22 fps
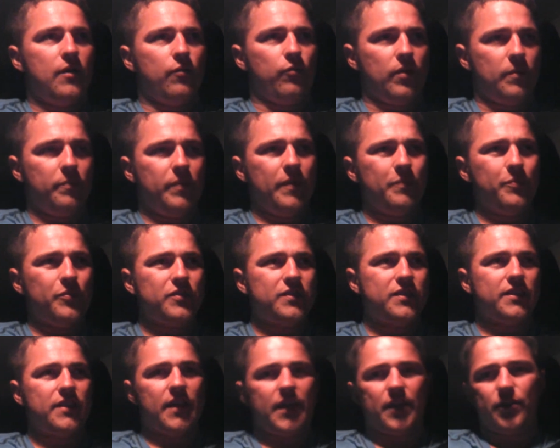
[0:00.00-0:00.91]
When people
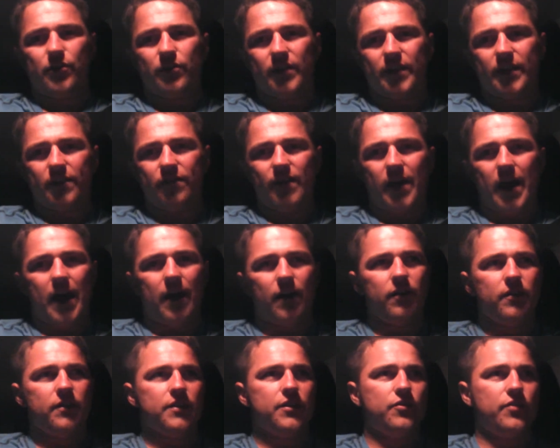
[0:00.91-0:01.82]
see that you give
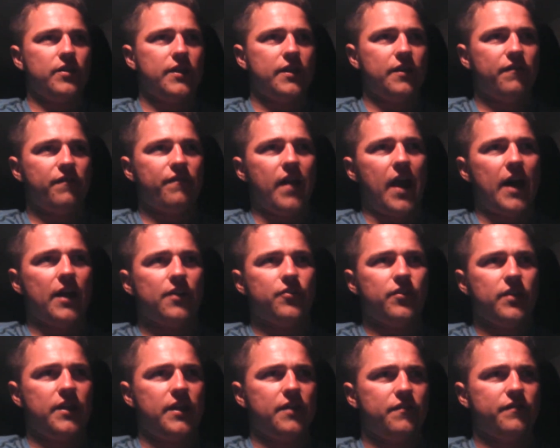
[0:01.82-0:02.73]
out, you give
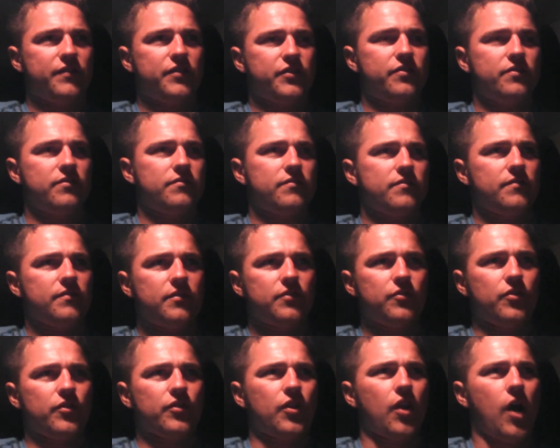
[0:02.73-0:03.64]
value, you give
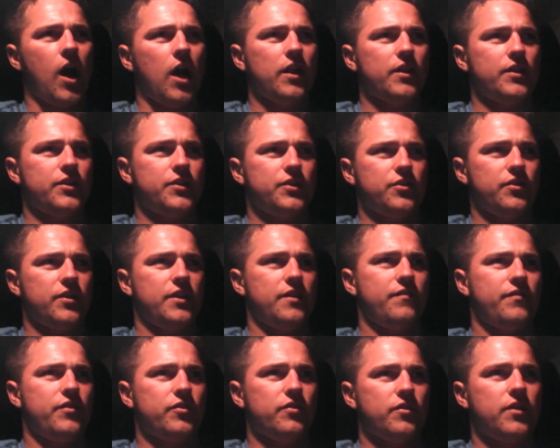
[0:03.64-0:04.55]
your knowledge, you
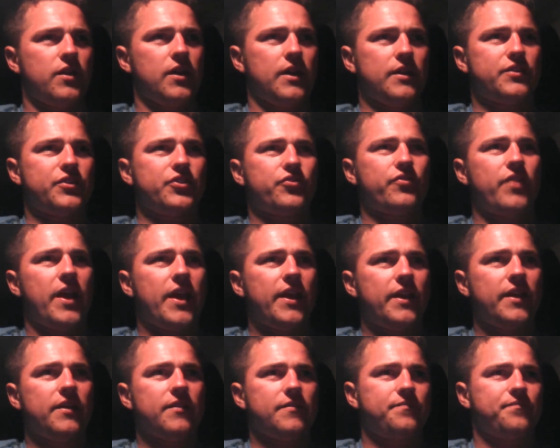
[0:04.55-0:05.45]
give your uh,
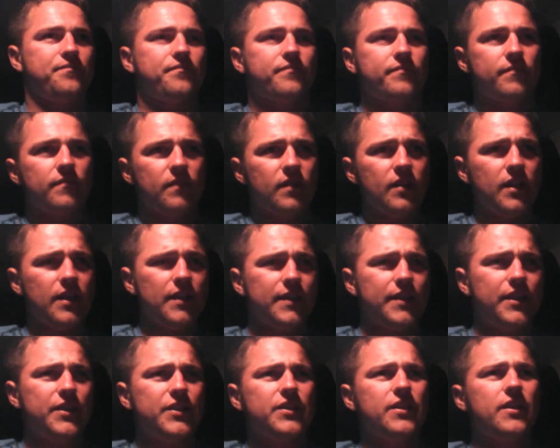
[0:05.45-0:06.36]
training,
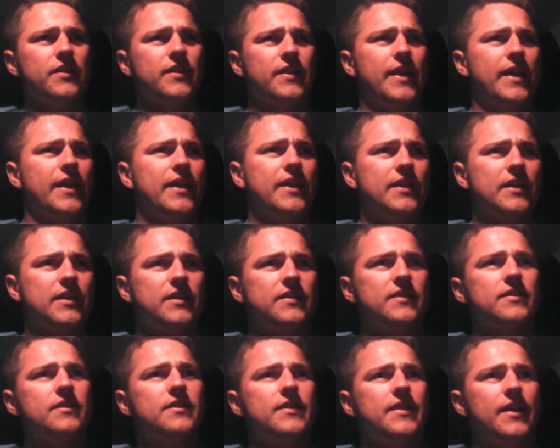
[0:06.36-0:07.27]
they they gonna
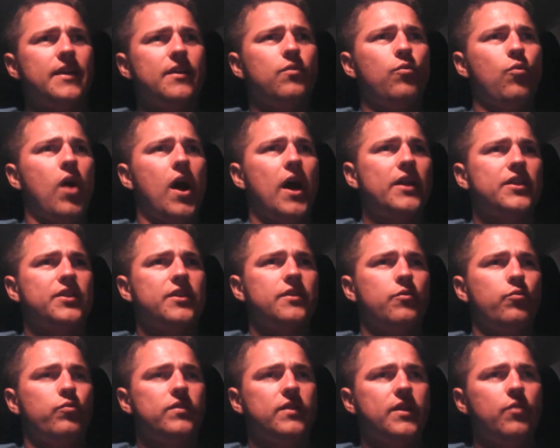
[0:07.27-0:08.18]
they watch
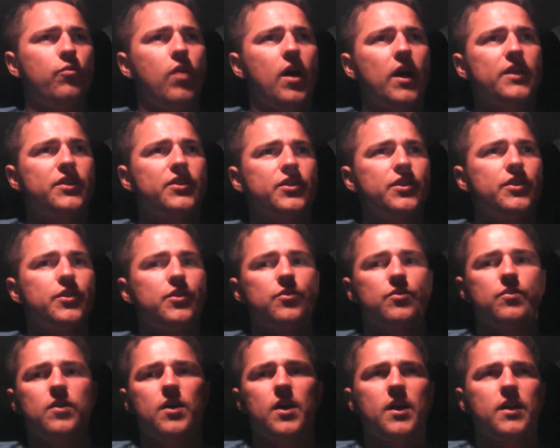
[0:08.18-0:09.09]
they're watching
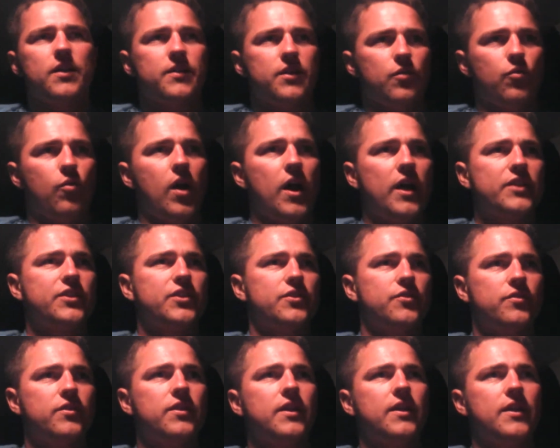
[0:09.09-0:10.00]
you. They're watching
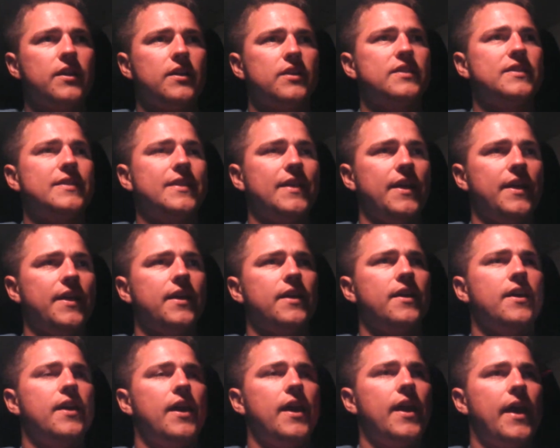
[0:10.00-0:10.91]
you. They're gonna see it,
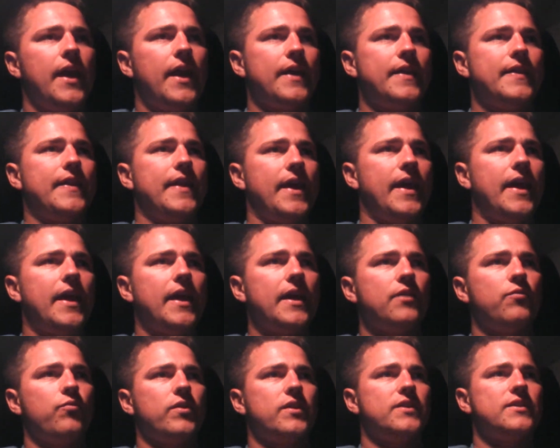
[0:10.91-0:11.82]
and
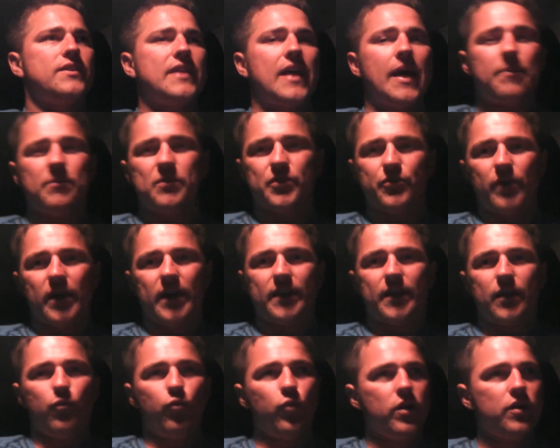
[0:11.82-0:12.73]
then when the time is right,
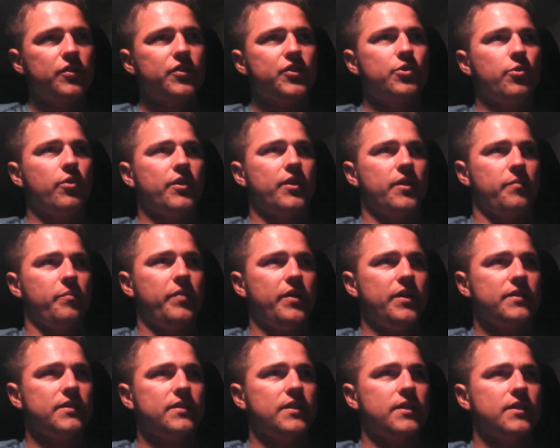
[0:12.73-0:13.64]
they will join your
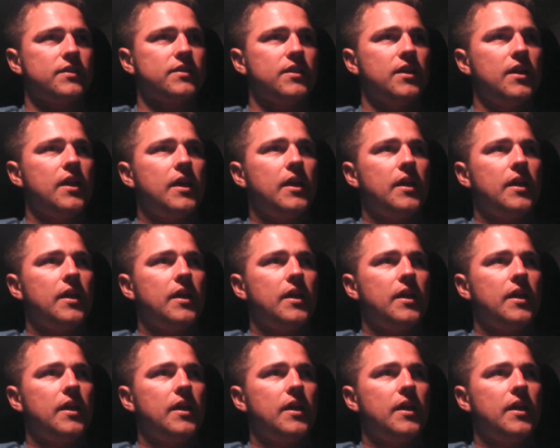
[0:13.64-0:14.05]
business